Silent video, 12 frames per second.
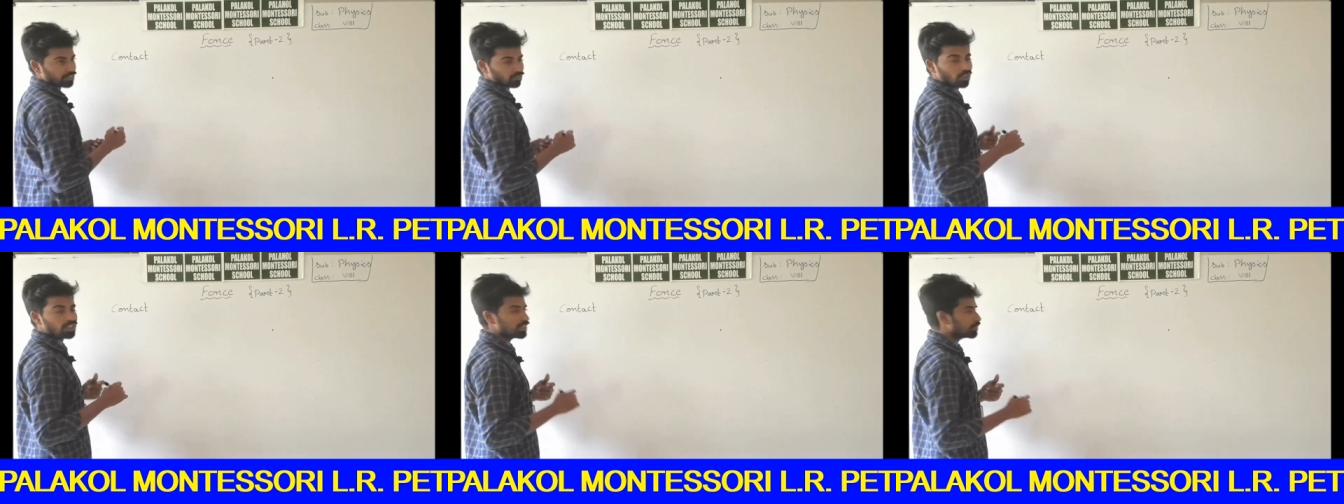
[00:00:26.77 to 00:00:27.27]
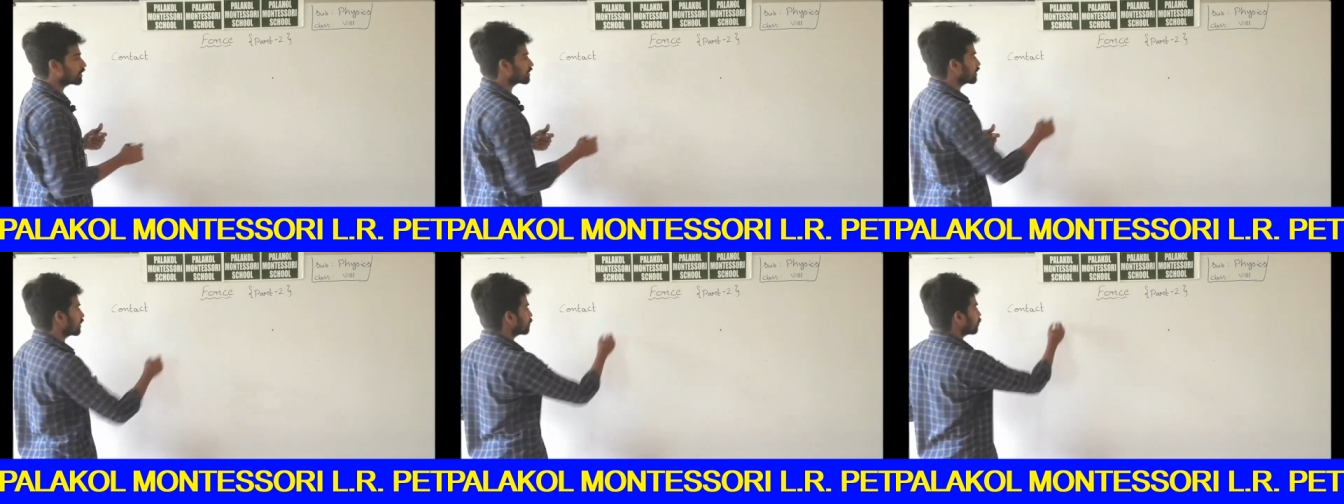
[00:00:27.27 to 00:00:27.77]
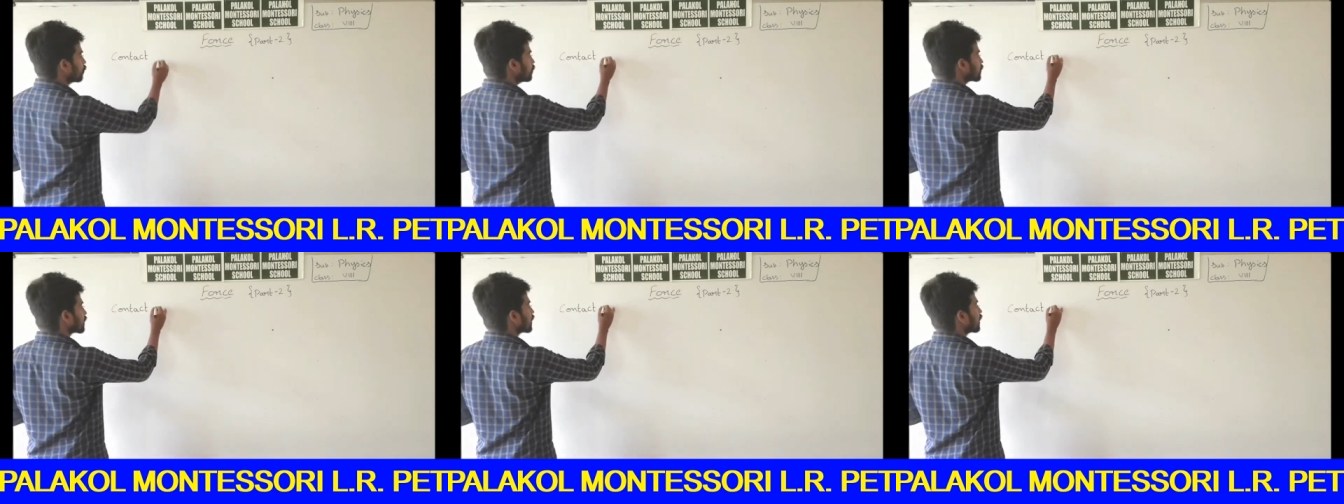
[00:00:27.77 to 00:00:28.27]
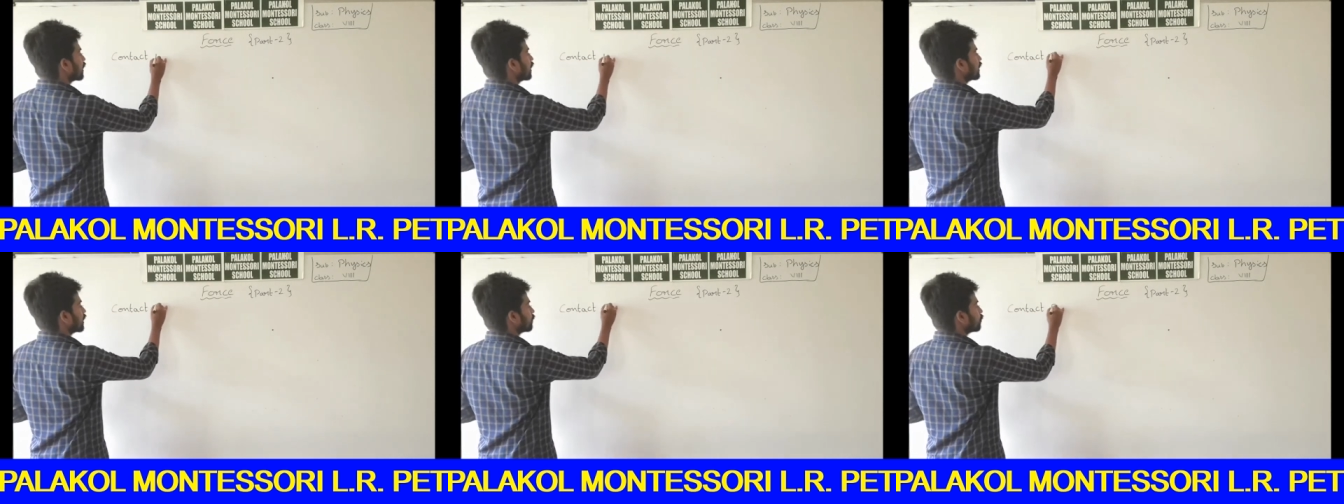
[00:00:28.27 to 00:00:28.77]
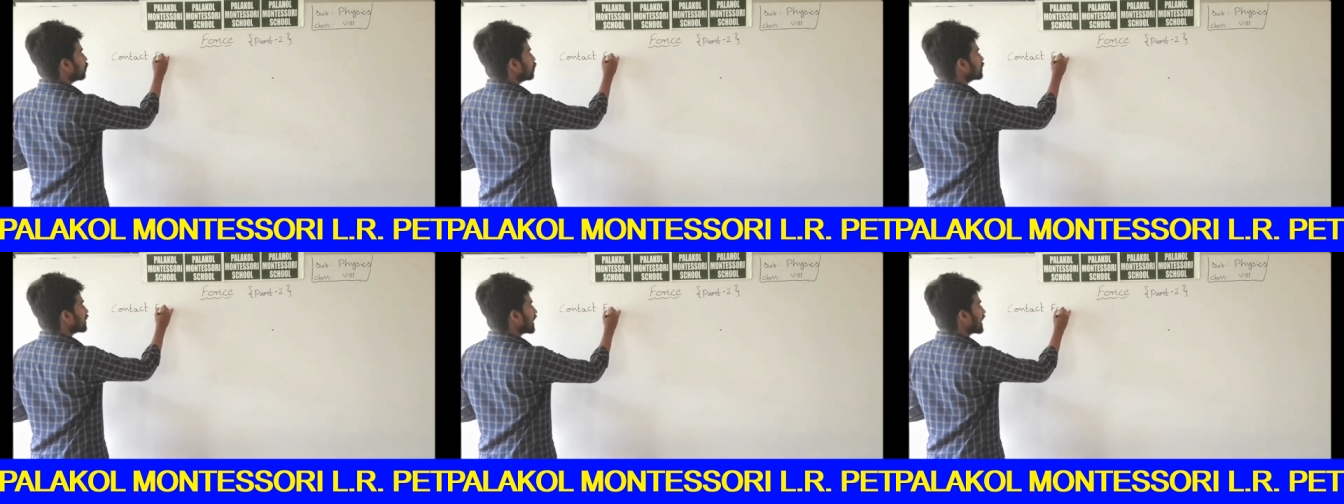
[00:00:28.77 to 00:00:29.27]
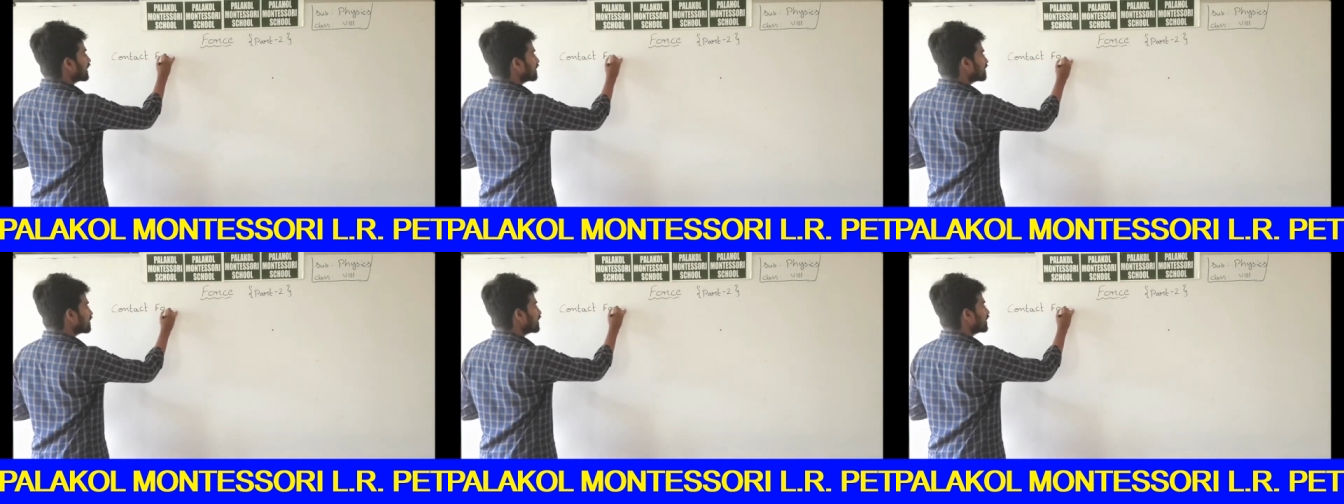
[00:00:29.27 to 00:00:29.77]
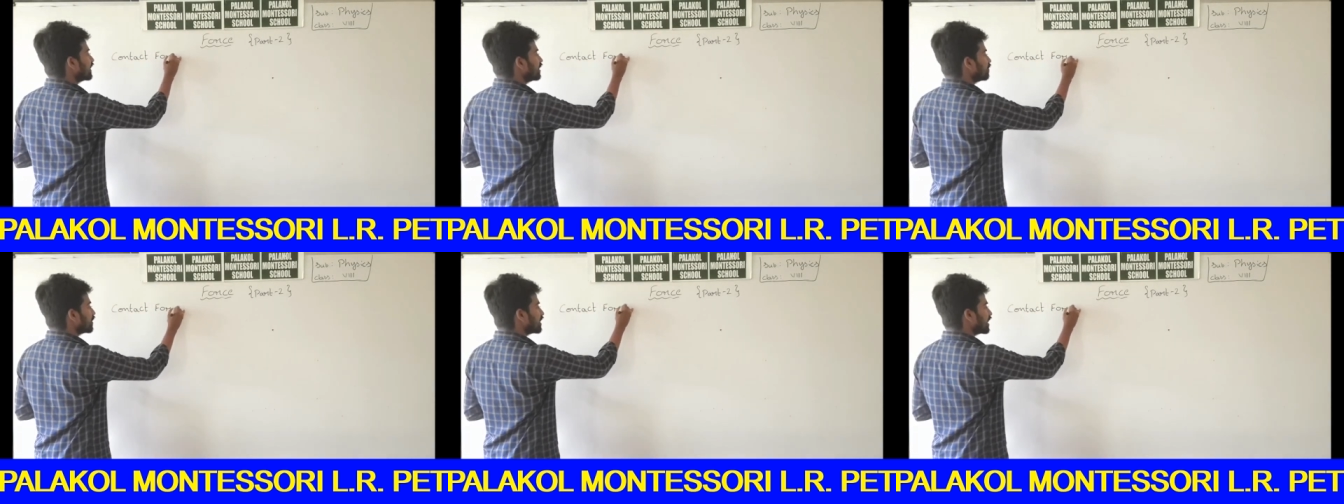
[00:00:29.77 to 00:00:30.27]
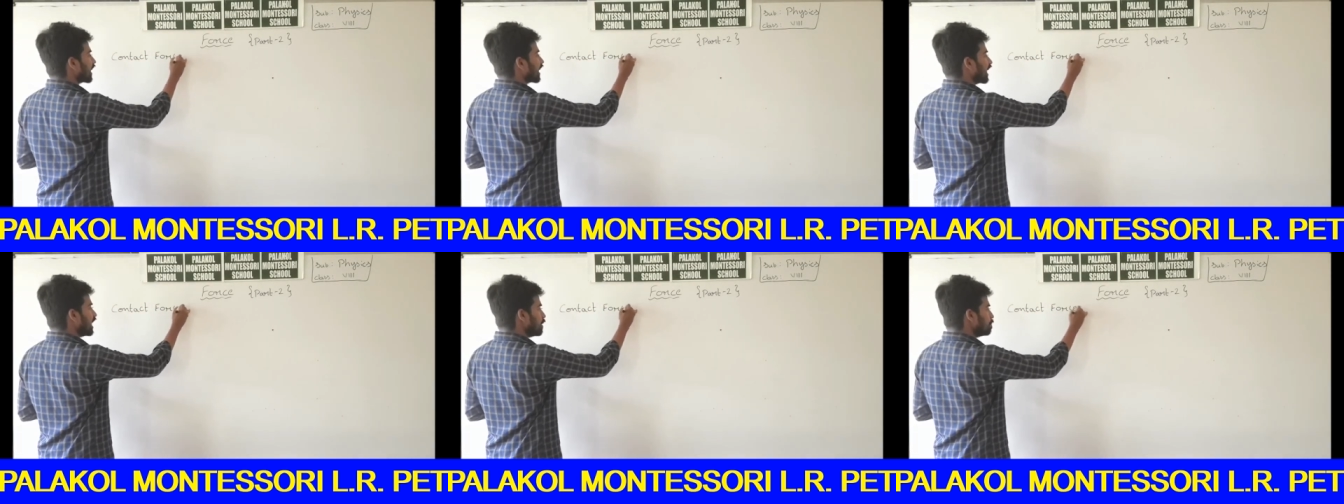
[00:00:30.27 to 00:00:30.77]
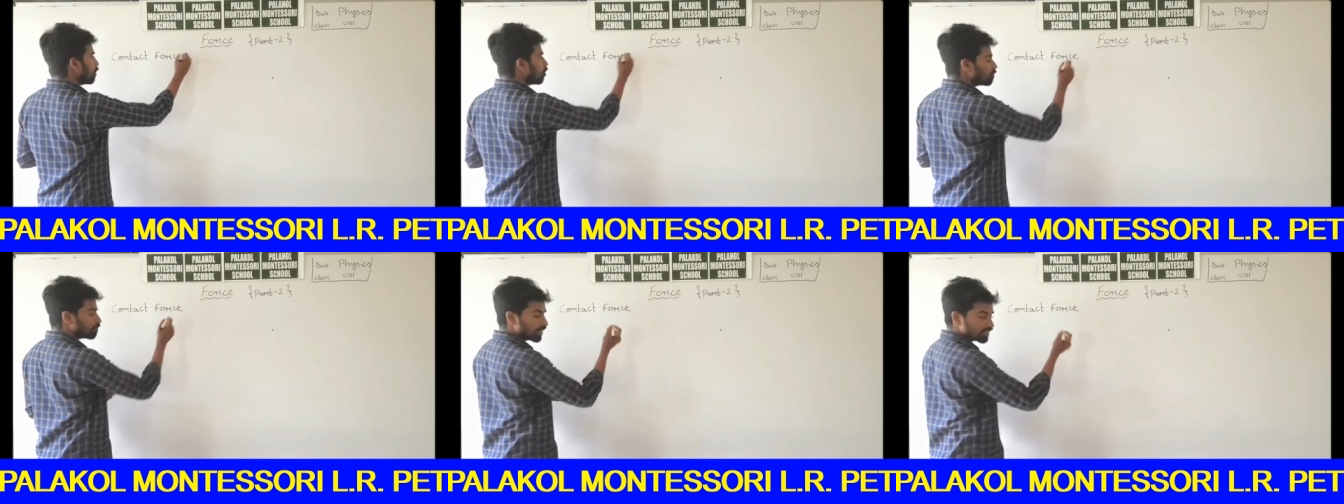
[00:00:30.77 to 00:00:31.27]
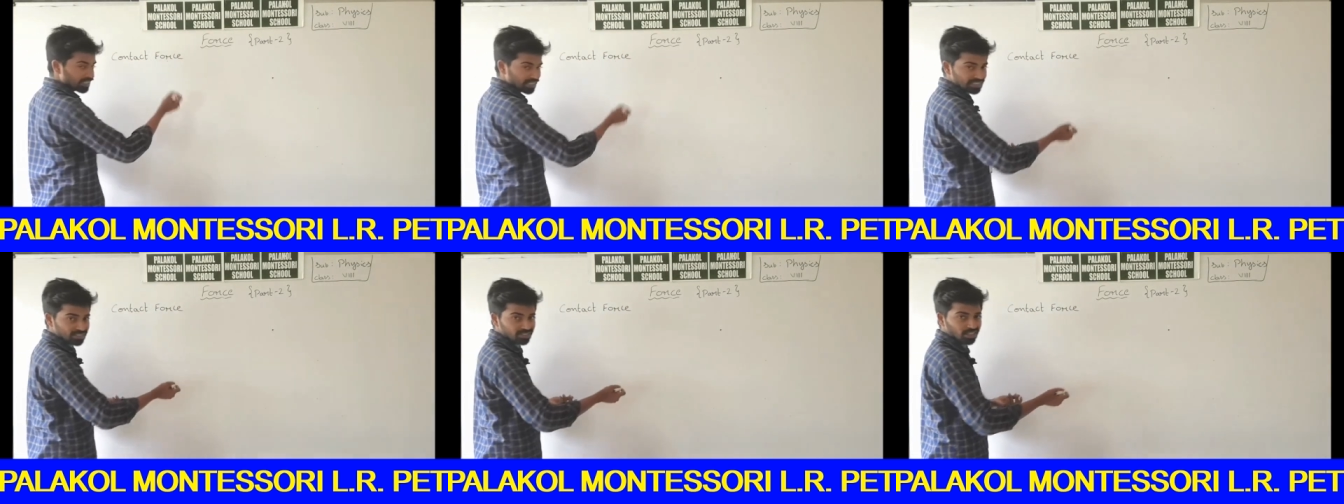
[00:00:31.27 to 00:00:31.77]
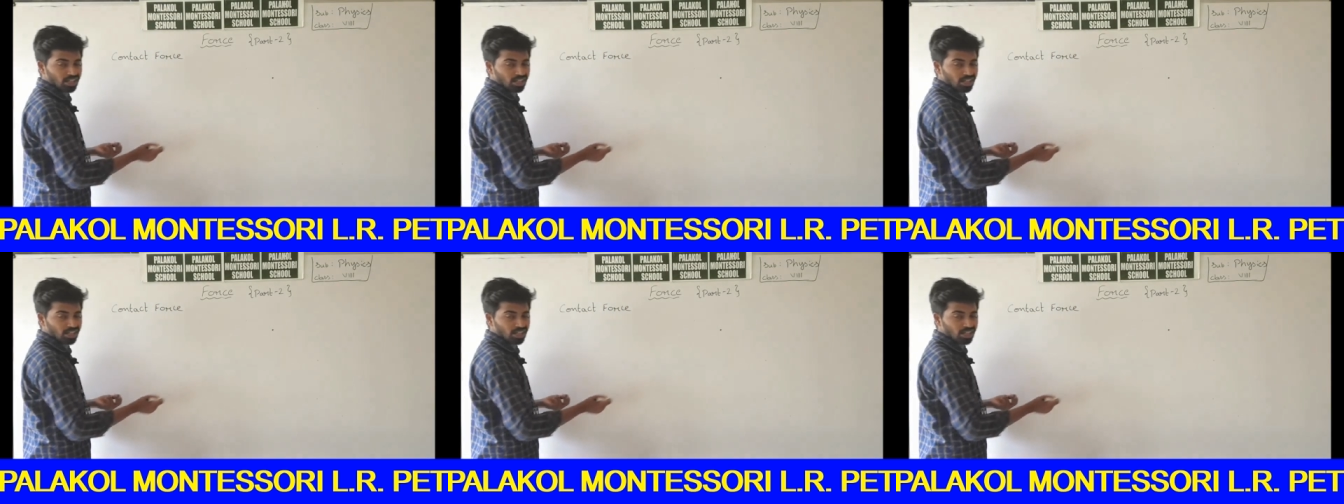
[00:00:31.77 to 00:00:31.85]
What is muscular force? The force exerted with the help of muscles